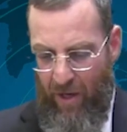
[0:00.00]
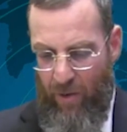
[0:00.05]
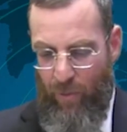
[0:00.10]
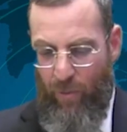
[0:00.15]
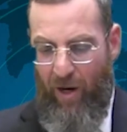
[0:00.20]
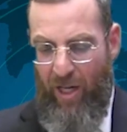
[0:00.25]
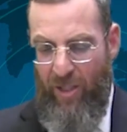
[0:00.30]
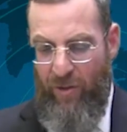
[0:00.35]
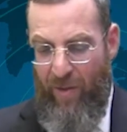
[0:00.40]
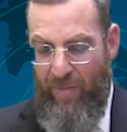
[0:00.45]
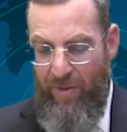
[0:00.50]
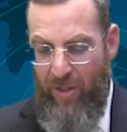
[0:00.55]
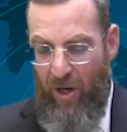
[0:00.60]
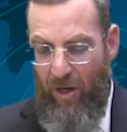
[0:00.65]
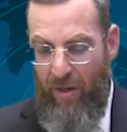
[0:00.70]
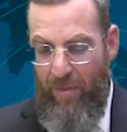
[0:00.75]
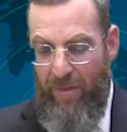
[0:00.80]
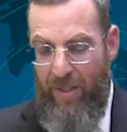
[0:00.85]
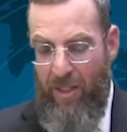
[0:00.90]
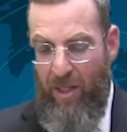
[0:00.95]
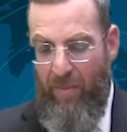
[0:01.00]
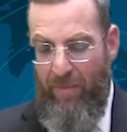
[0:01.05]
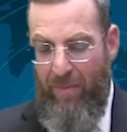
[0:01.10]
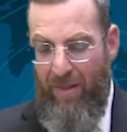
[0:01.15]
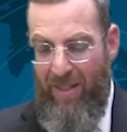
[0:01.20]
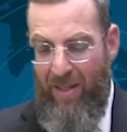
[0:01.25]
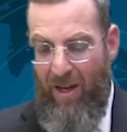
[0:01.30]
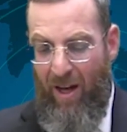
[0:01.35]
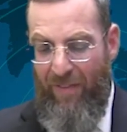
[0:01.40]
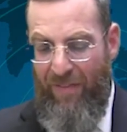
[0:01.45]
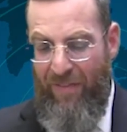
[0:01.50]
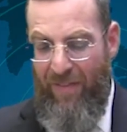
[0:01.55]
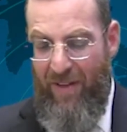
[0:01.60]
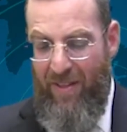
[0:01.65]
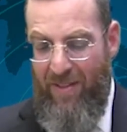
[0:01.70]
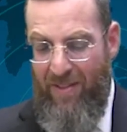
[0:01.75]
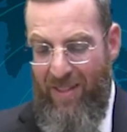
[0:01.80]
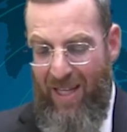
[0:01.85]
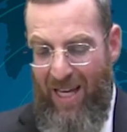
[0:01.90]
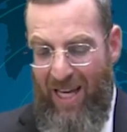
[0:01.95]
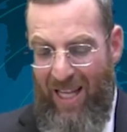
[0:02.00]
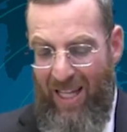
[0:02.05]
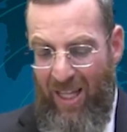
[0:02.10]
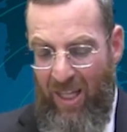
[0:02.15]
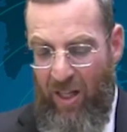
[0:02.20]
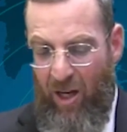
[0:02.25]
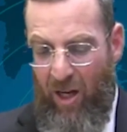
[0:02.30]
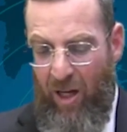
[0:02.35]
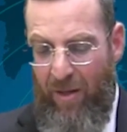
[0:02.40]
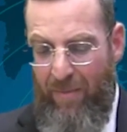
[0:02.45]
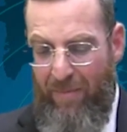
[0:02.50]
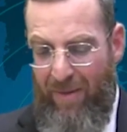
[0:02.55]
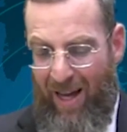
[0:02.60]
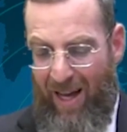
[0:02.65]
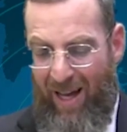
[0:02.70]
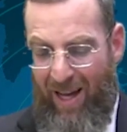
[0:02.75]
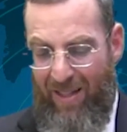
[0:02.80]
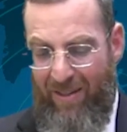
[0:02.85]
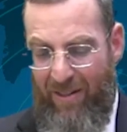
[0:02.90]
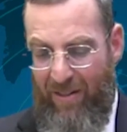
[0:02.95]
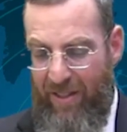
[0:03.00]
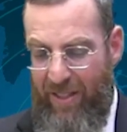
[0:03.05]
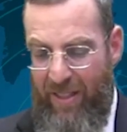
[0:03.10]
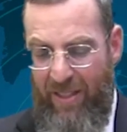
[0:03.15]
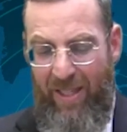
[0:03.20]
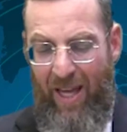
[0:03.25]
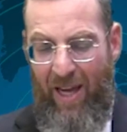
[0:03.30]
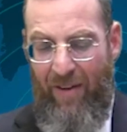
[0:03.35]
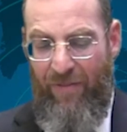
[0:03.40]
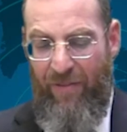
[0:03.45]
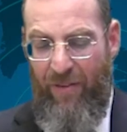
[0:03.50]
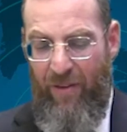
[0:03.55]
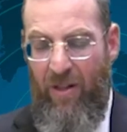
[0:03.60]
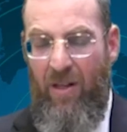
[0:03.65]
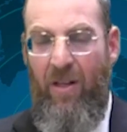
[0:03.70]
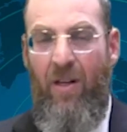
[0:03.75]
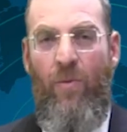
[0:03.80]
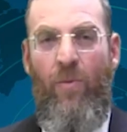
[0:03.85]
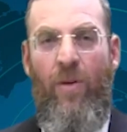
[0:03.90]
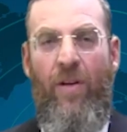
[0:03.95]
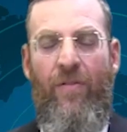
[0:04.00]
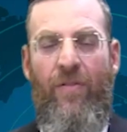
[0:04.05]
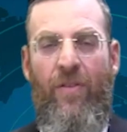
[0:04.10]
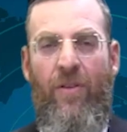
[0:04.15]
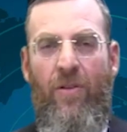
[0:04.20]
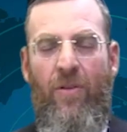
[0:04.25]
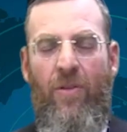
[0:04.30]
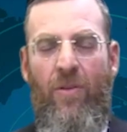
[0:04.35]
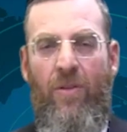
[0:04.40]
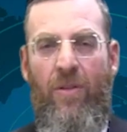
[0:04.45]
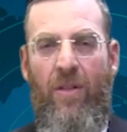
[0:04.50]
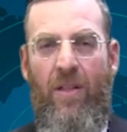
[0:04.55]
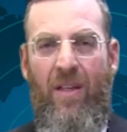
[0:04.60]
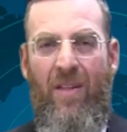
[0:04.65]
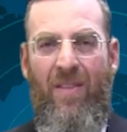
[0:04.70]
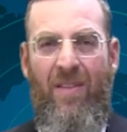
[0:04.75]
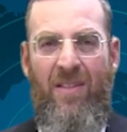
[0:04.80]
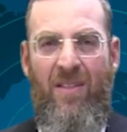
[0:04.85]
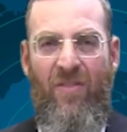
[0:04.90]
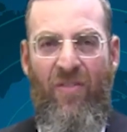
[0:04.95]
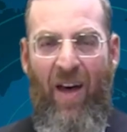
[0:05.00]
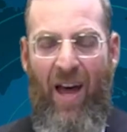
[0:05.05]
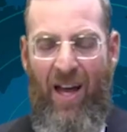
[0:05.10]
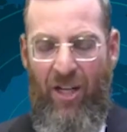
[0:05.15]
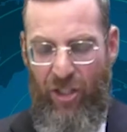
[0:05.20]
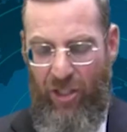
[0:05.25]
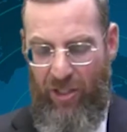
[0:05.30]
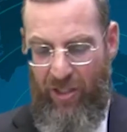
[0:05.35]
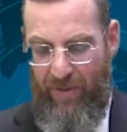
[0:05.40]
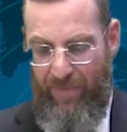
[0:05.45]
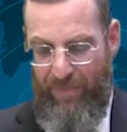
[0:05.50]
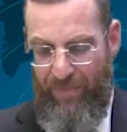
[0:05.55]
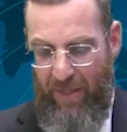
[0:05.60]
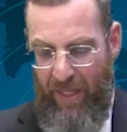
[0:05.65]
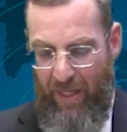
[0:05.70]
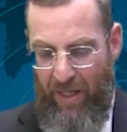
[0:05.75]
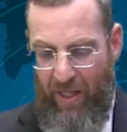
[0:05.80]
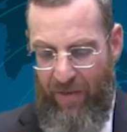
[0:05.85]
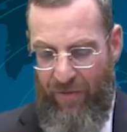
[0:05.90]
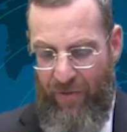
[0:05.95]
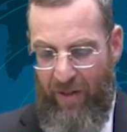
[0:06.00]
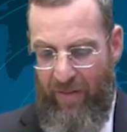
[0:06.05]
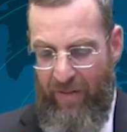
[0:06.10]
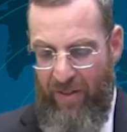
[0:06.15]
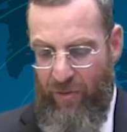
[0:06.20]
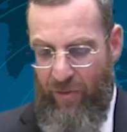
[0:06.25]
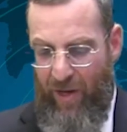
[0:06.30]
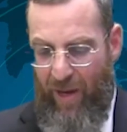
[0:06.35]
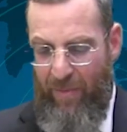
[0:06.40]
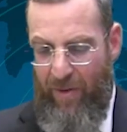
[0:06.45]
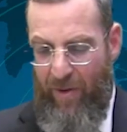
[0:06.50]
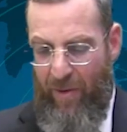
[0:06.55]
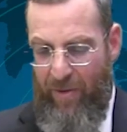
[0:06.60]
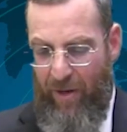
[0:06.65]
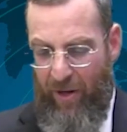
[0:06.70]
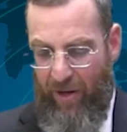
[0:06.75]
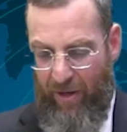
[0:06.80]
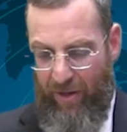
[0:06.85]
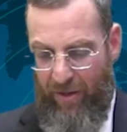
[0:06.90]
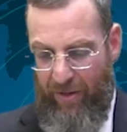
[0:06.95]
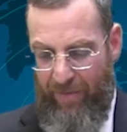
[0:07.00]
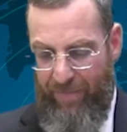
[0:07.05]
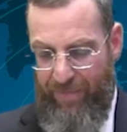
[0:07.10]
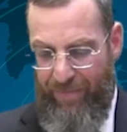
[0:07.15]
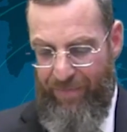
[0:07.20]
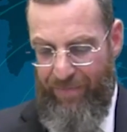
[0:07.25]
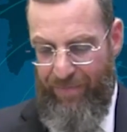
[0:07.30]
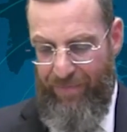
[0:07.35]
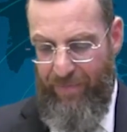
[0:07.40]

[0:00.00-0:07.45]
Whereas Reb Binyam Ben Yalfis, Loi Mahader, he never reviewed in this fashion in front of his Rebbe, Reb Yochanan.